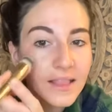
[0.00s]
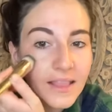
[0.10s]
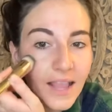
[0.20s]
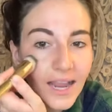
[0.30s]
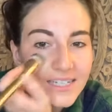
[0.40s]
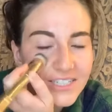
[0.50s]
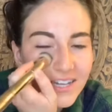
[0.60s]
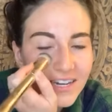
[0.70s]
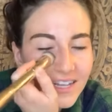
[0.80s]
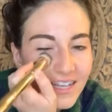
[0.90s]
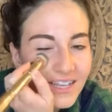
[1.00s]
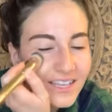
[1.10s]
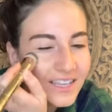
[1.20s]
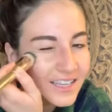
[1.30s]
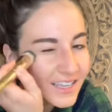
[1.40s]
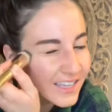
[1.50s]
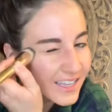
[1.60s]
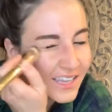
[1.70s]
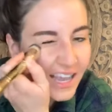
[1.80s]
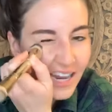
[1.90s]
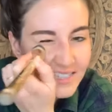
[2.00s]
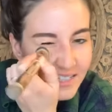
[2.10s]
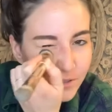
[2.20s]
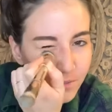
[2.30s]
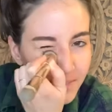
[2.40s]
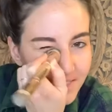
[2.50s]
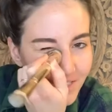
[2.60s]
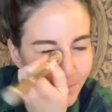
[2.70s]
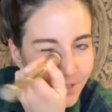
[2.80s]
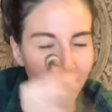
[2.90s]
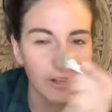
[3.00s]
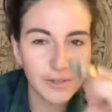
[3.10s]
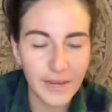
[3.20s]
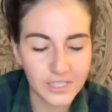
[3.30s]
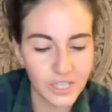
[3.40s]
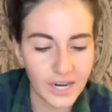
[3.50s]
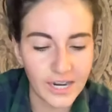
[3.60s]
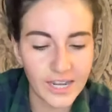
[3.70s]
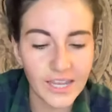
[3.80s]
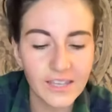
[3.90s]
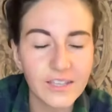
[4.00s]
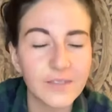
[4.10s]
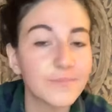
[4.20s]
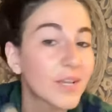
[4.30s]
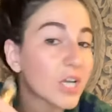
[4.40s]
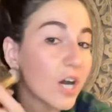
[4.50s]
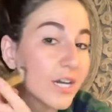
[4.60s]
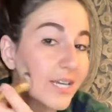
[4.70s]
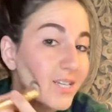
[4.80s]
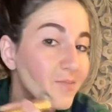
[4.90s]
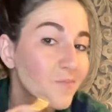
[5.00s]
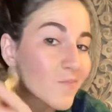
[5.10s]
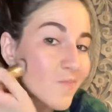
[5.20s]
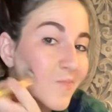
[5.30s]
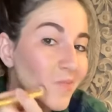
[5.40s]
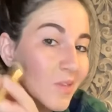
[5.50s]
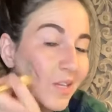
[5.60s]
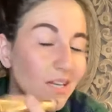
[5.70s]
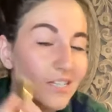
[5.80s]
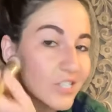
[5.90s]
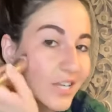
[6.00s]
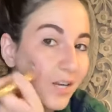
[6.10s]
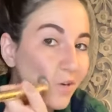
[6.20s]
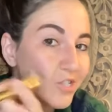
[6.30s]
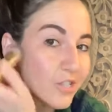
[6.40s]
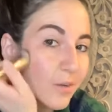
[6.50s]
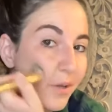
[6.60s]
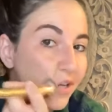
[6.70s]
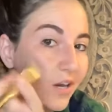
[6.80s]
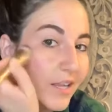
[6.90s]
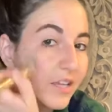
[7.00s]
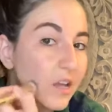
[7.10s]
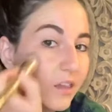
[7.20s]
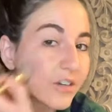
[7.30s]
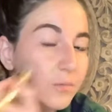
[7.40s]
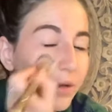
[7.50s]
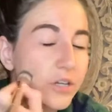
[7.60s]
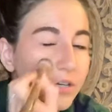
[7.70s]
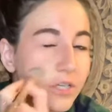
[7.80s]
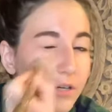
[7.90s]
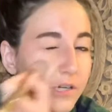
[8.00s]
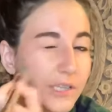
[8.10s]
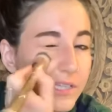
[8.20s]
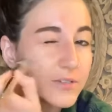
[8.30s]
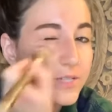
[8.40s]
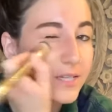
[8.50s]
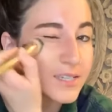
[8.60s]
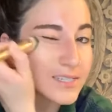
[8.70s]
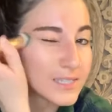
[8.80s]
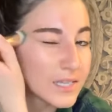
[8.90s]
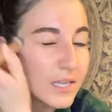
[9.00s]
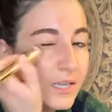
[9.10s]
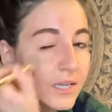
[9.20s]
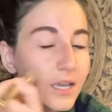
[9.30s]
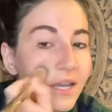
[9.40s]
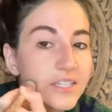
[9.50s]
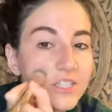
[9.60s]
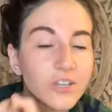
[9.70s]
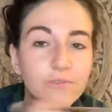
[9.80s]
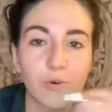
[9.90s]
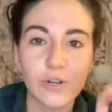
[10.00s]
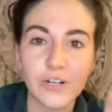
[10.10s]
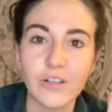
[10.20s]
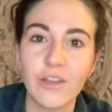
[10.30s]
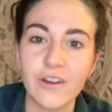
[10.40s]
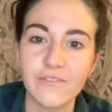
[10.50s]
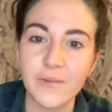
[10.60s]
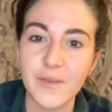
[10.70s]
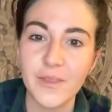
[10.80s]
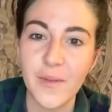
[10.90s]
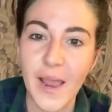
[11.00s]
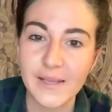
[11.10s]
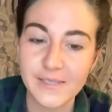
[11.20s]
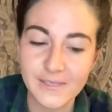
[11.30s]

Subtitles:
Hi, Shauna. I sent you a message about your color match. I got it. And I just had a question about your highlight color and what you're currently using, because I saw you've ordered a lot of them in the past.